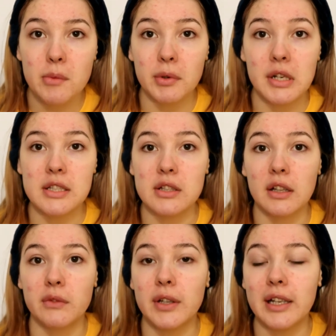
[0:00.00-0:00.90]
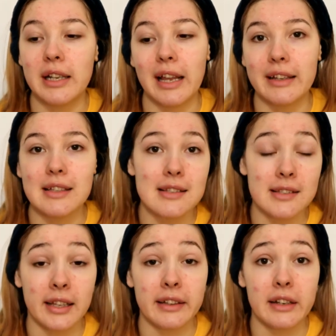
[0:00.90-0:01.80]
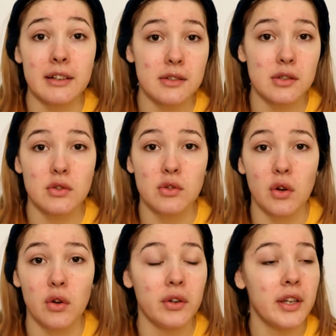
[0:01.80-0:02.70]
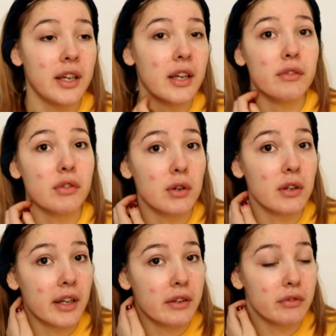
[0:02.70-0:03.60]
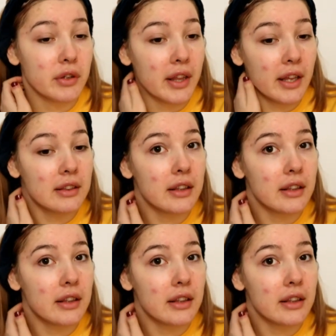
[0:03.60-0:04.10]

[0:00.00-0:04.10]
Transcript: But it's not really like scentless, so if you're looking for that,